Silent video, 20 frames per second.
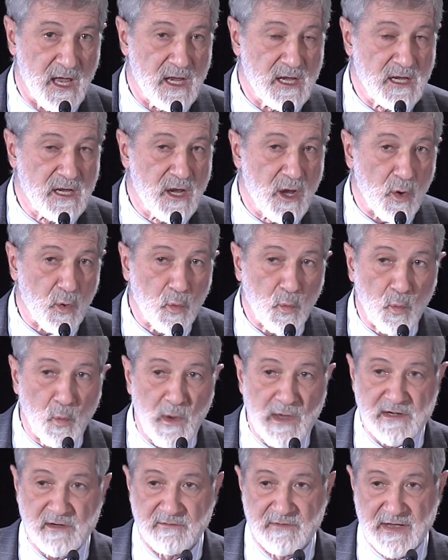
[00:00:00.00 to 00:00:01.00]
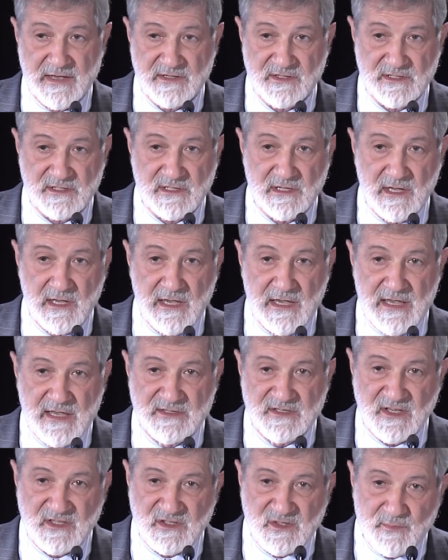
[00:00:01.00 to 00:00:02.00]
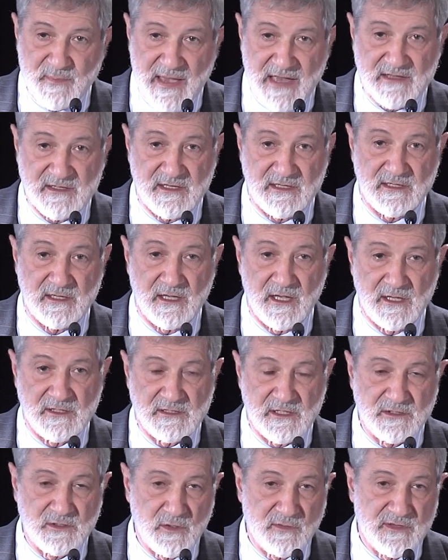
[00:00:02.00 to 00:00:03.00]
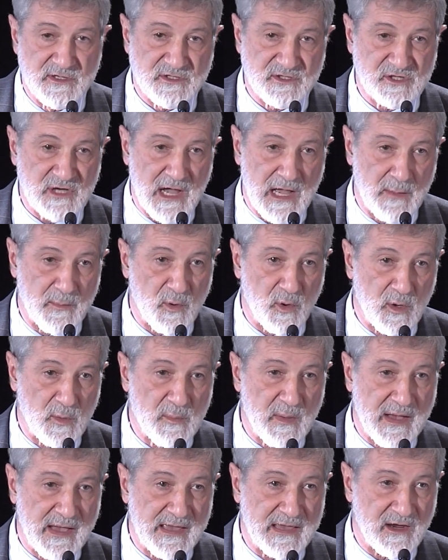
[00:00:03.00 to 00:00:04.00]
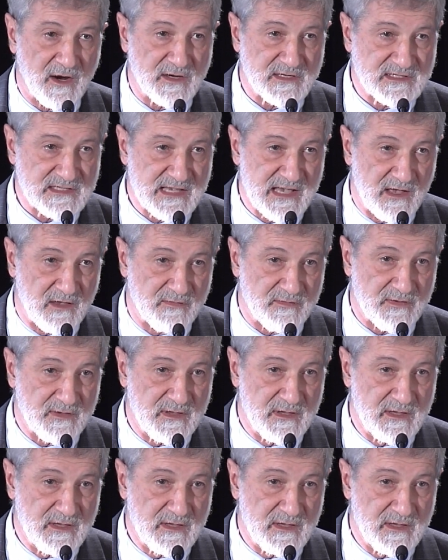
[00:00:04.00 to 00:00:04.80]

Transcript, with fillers: No one of us is expected to do this job all by ourselves.